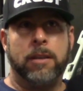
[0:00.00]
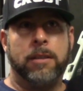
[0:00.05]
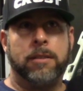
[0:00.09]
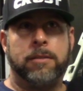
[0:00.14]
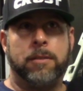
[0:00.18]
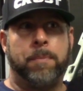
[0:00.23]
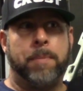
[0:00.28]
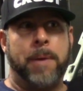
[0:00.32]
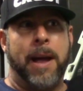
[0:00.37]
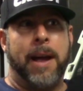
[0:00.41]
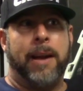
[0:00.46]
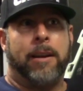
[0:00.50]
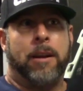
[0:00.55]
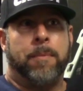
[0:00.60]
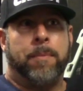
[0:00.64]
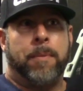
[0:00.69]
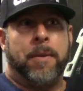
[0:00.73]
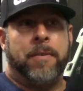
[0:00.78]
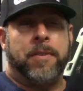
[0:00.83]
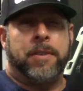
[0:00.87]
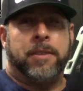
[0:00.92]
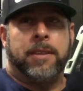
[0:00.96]
To pack up
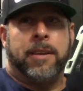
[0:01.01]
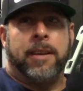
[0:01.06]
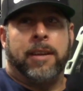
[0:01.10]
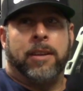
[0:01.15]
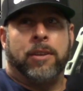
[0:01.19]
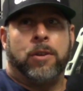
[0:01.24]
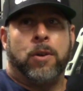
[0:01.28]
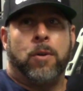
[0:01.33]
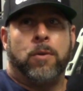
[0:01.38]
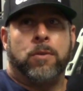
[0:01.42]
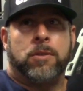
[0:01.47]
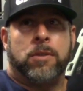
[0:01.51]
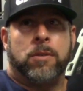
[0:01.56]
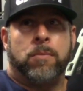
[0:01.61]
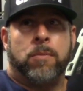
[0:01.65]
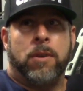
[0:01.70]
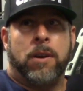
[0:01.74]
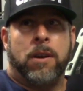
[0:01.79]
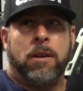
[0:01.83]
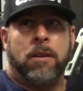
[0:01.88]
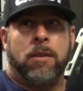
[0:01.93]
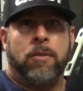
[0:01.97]
everything and go
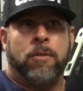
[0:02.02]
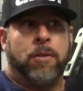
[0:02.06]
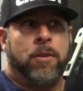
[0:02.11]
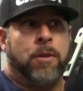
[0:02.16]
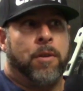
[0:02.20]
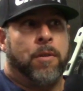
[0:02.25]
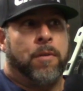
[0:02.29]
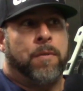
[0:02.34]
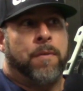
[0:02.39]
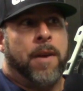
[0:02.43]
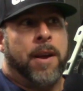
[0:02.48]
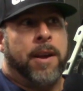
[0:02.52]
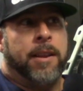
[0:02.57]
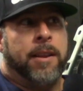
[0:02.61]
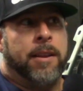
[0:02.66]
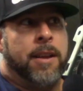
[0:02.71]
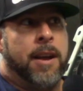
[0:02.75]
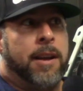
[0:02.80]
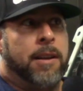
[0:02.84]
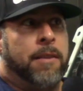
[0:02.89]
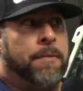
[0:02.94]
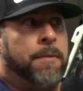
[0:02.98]
somewhere, and you're finding
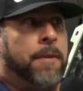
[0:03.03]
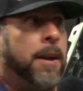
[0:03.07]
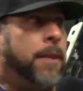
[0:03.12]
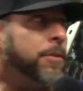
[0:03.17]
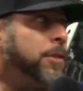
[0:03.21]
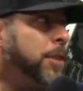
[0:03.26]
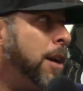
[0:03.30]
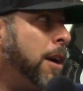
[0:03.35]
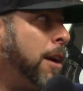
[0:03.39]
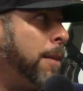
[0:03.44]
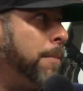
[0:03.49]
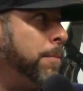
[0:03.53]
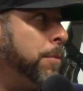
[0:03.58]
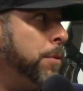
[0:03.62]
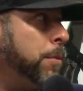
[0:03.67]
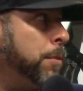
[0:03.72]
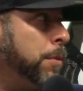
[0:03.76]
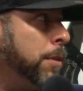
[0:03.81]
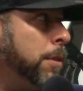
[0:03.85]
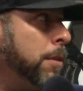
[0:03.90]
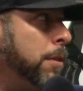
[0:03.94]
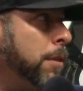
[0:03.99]
a 9-to-5 job
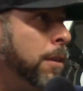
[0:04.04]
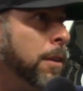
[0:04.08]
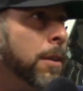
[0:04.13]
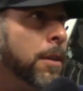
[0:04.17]
doing.